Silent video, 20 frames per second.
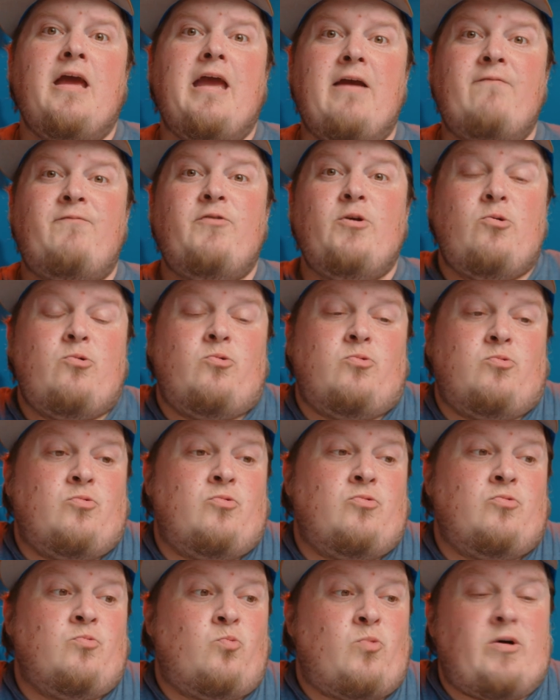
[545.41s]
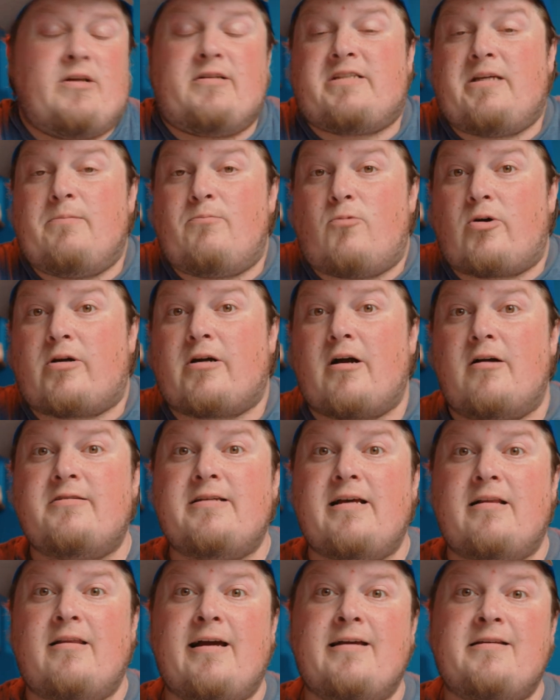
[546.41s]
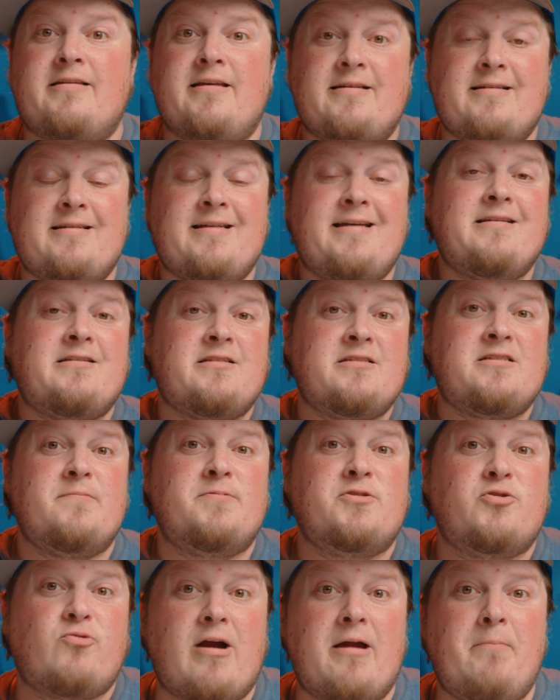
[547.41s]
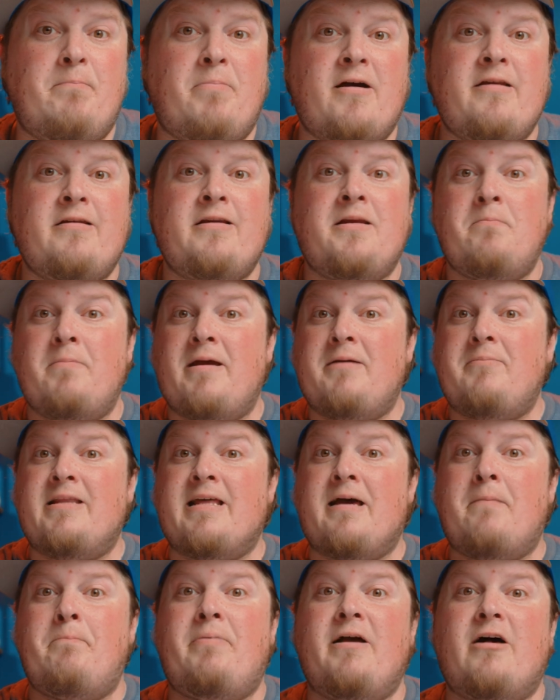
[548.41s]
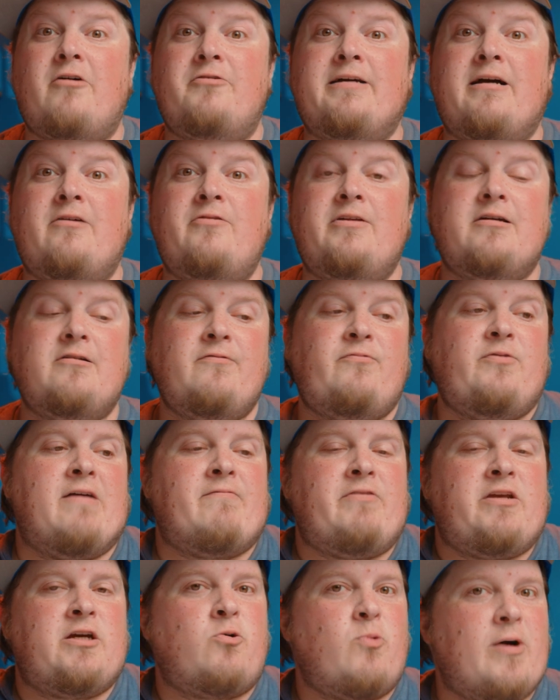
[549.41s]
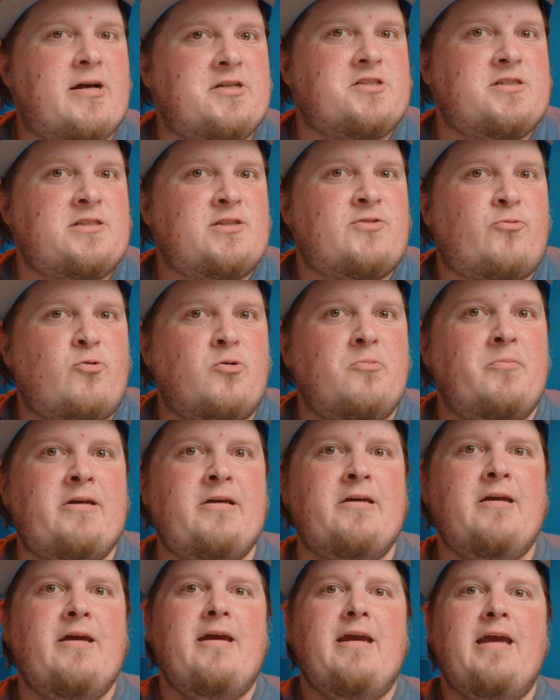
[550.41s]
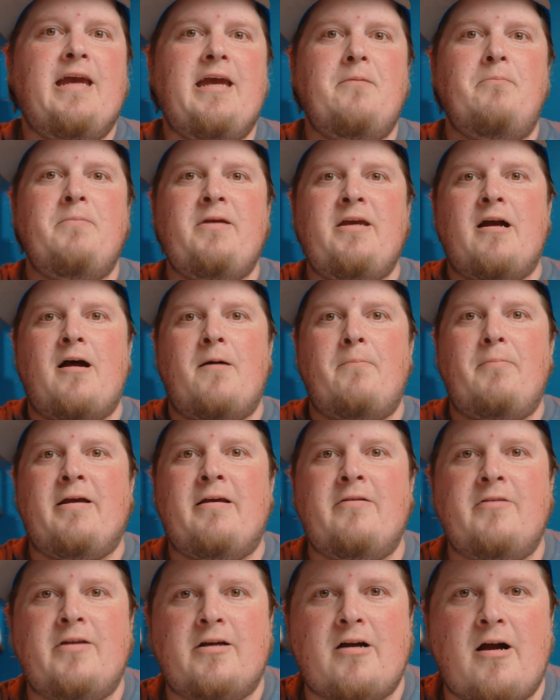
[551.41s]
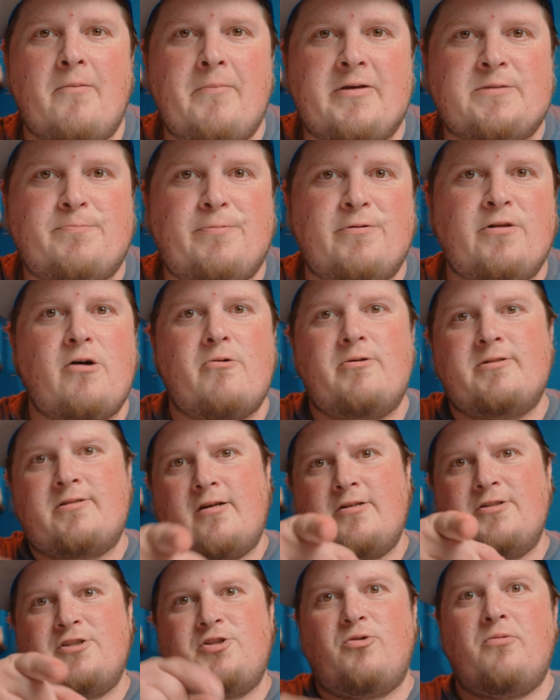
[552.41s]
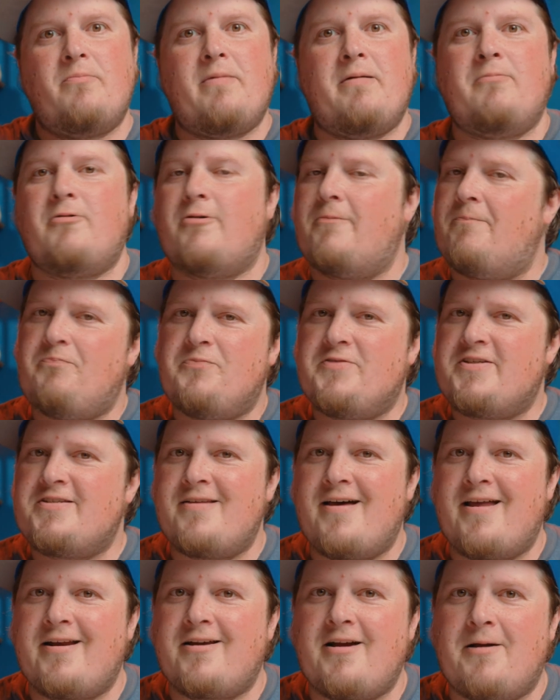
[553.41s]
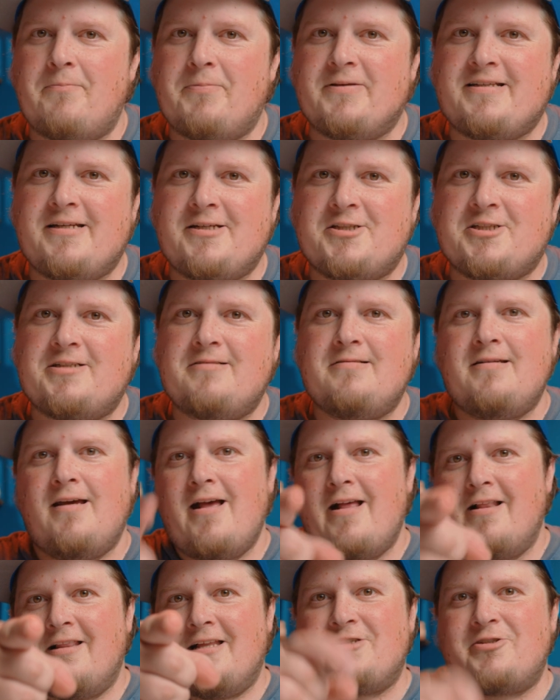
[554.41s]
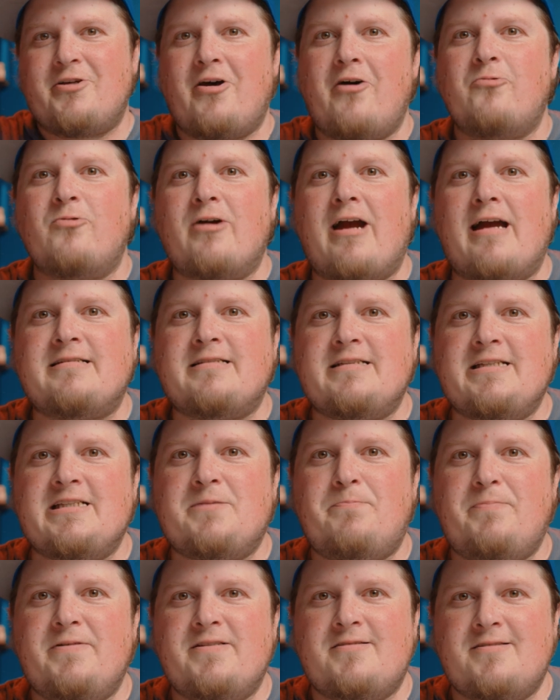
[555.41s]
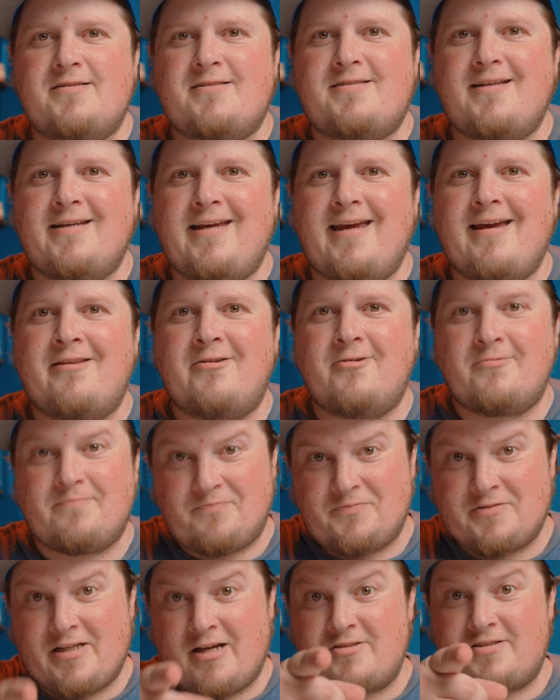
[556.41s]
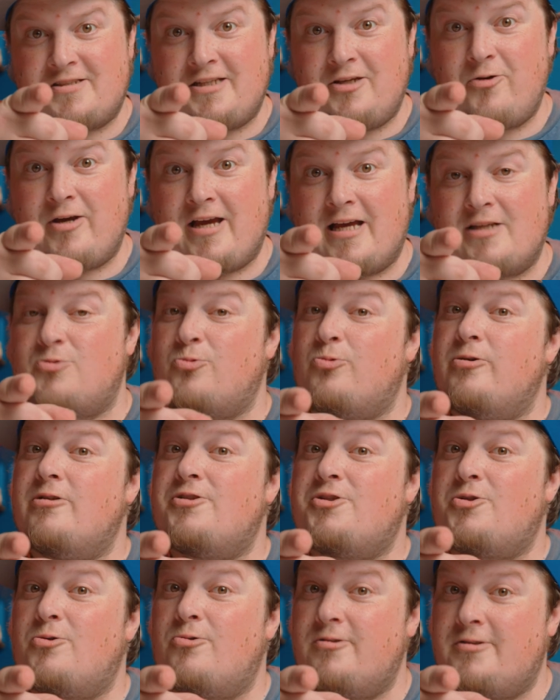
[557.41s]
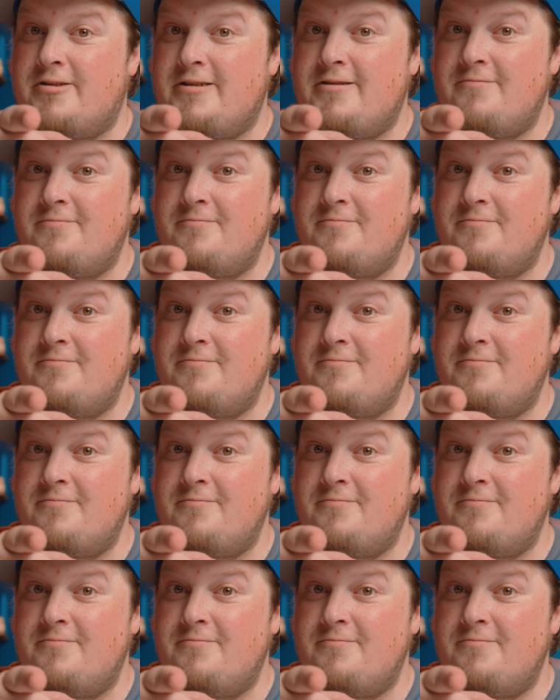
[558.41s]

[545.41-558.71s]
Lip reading: If you want to see more content like this, hit the subscribe button and maybe that bell down there. If you have any questions for me, hit me up in the comments below as long as you remember. It's not a competition. Let's all rise in this business together. I'll see you guys real shortly.